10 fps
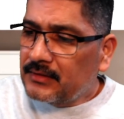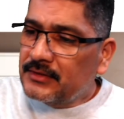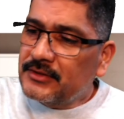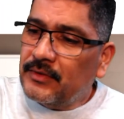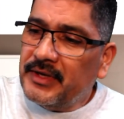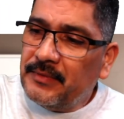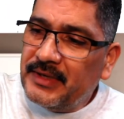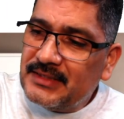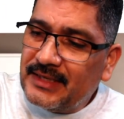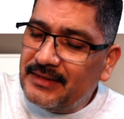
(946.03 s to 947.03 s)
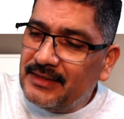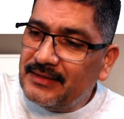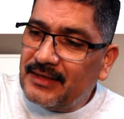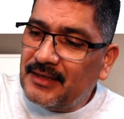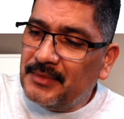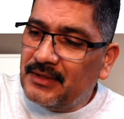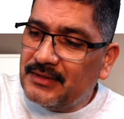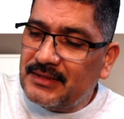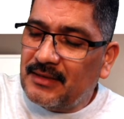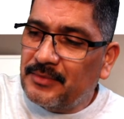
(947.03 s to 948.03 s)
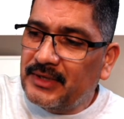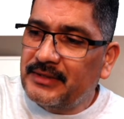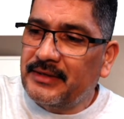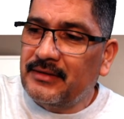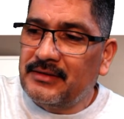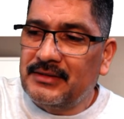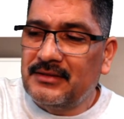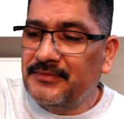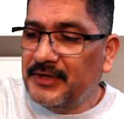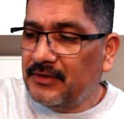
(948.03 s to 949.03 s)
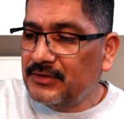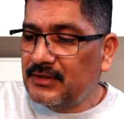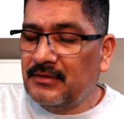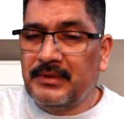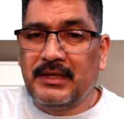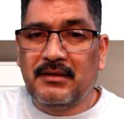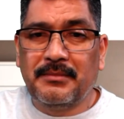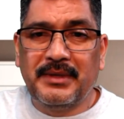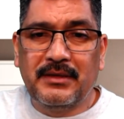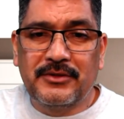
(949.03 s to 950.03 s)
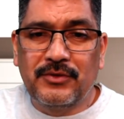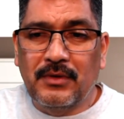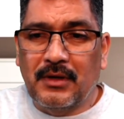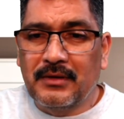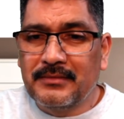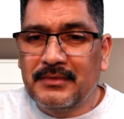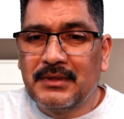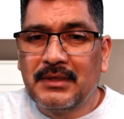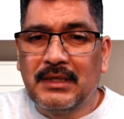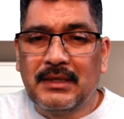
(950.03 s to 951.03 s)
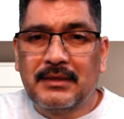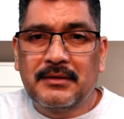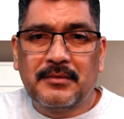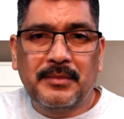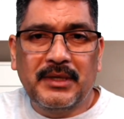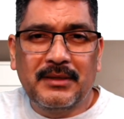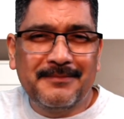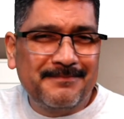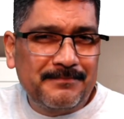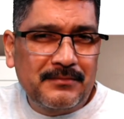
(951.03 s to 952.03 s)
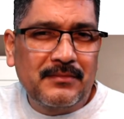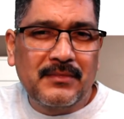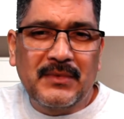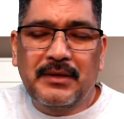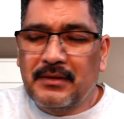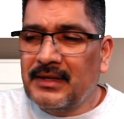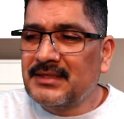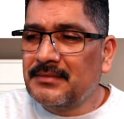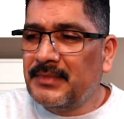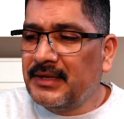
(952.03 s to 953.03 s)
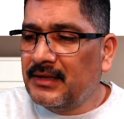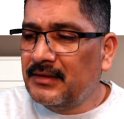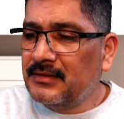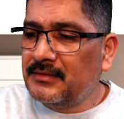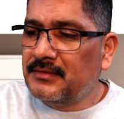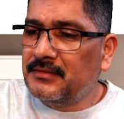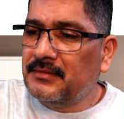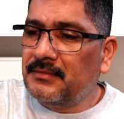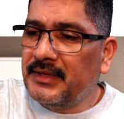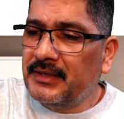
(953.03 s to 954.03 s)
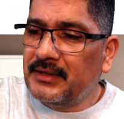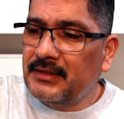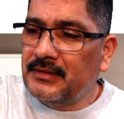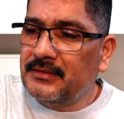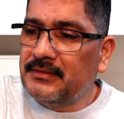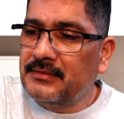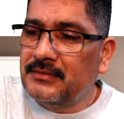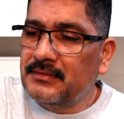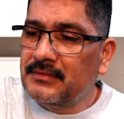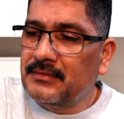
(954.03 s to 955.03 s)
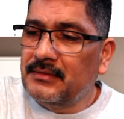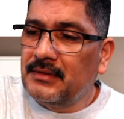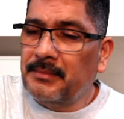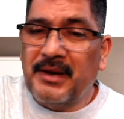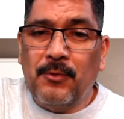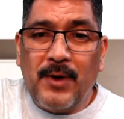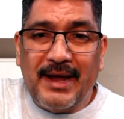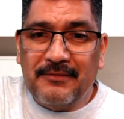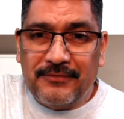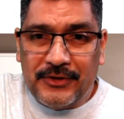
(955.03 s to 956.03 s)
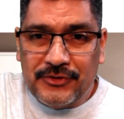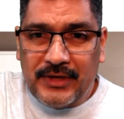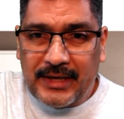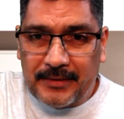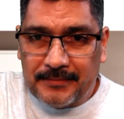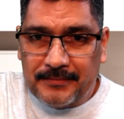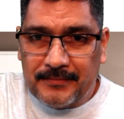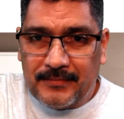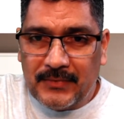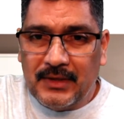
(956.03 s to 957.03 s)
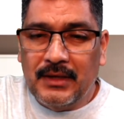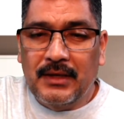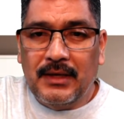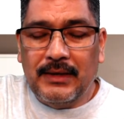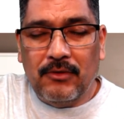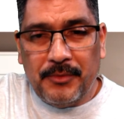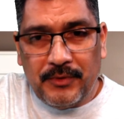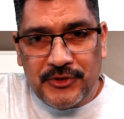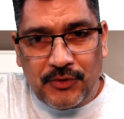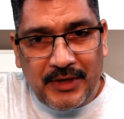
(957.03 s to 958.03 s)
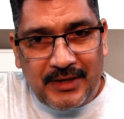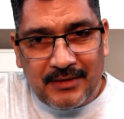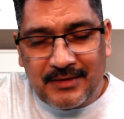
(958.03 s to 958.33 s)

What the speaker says: So anyways, I think that I'm gonna stop right there because this video is gonna end up being too long. But that's my my rant for today. I hope you enjoyed it.